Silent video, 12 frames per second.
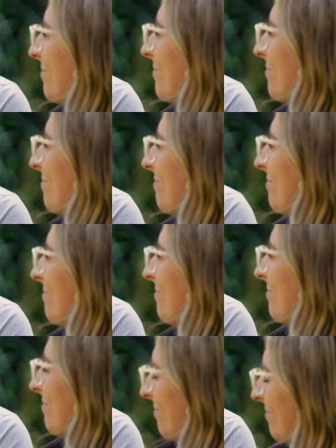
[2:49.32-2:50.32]

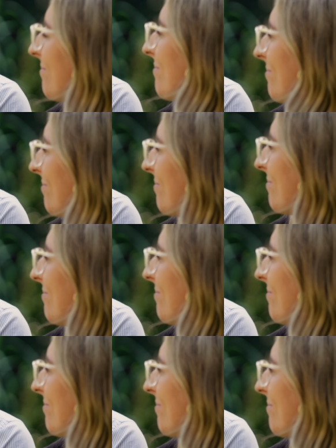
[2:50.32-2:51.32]

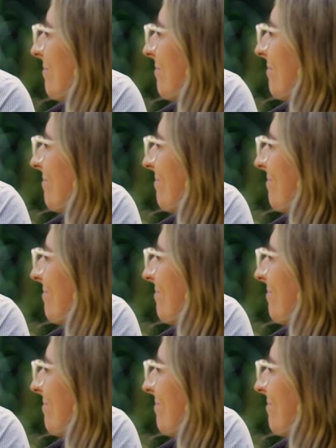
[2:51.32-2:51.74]
(not speaking)